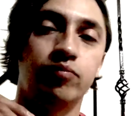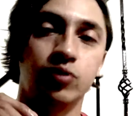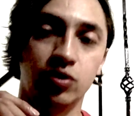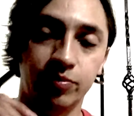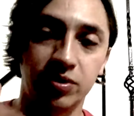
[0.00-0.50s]

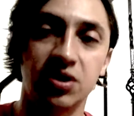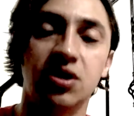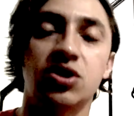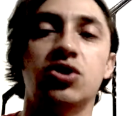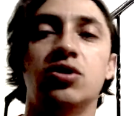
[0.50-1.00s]
do
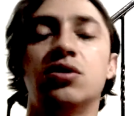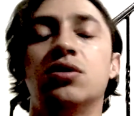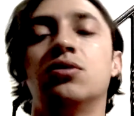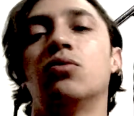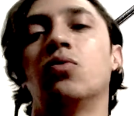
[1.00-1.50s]

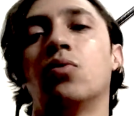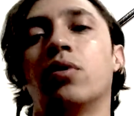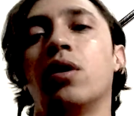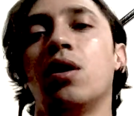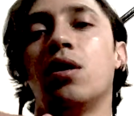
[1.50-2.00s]
production
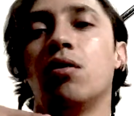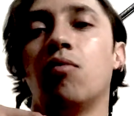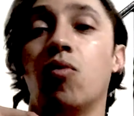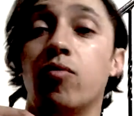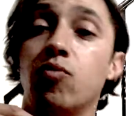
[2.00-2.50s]
or
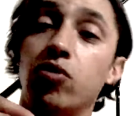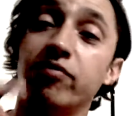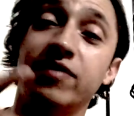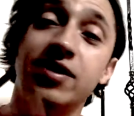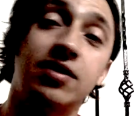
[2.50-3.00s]
more
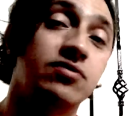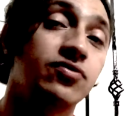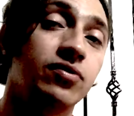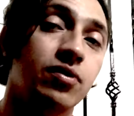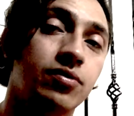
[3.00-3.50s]
of like
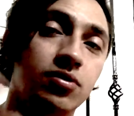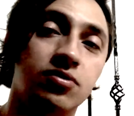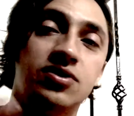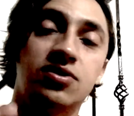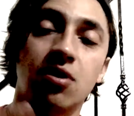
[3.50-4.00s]
audio
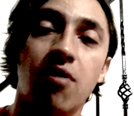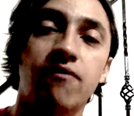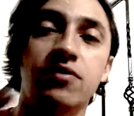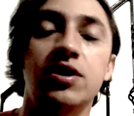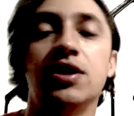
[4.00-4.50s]

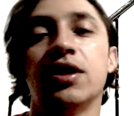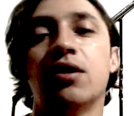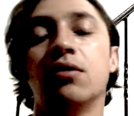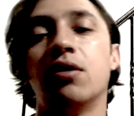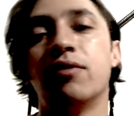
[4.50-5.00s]
discovery, like
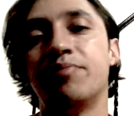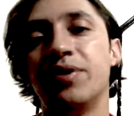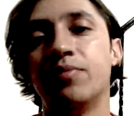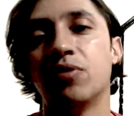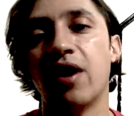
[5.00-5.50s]
a lot of
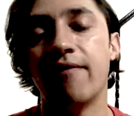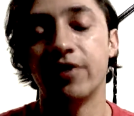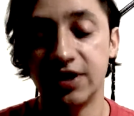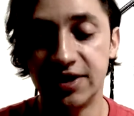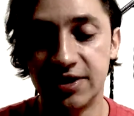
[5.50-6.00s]
people have
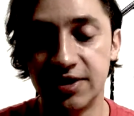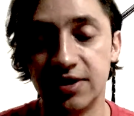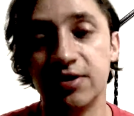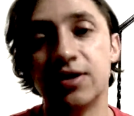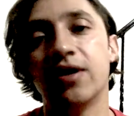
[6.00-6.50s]
an
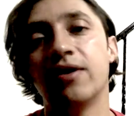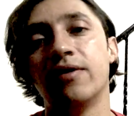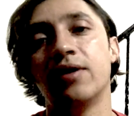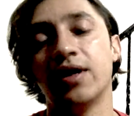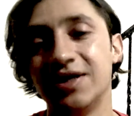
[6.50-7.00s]

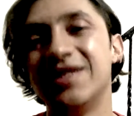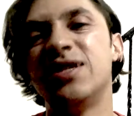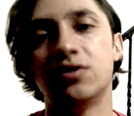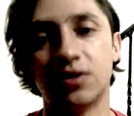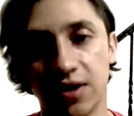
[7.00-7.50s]

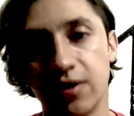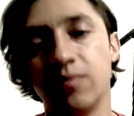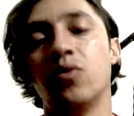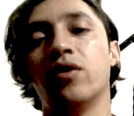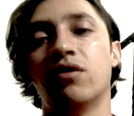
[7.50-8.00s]
easier
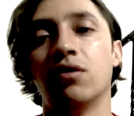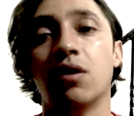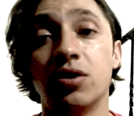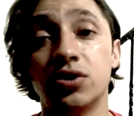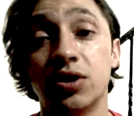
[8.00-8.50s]
time with
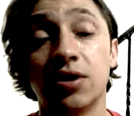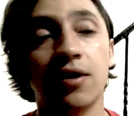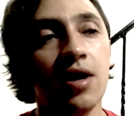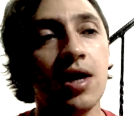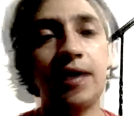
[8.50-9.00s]
Logic.
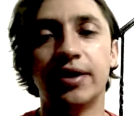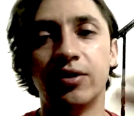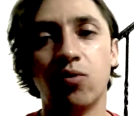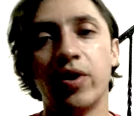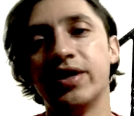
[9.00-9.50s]

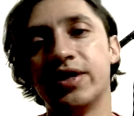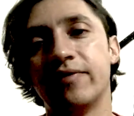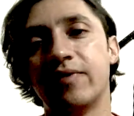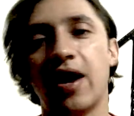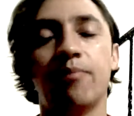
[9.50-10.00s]
The way
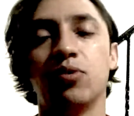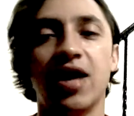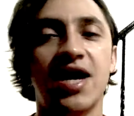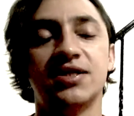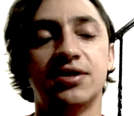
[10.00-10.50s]
that Apple
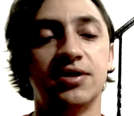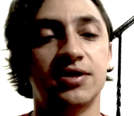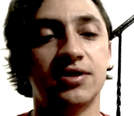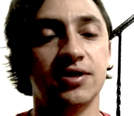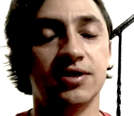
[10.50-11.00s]
has it
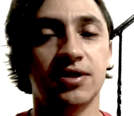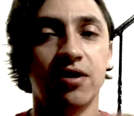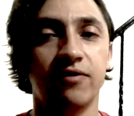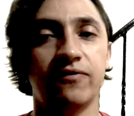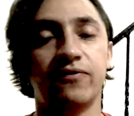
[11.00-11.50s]
is
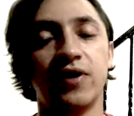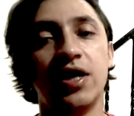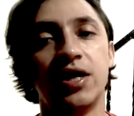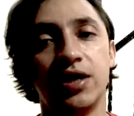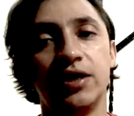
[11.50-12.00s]
kind of,
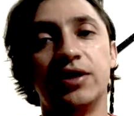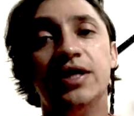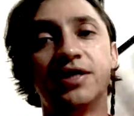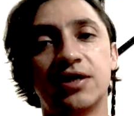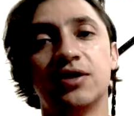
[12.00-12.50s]
it
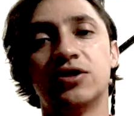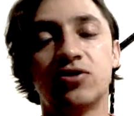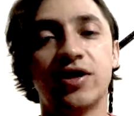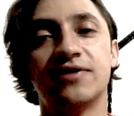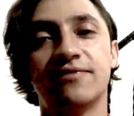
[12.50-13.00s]
easily
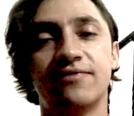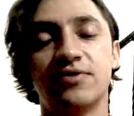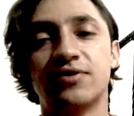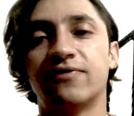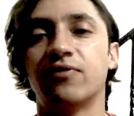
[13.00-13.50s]

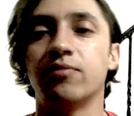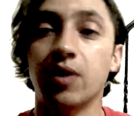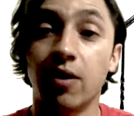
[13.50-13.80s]
transfers from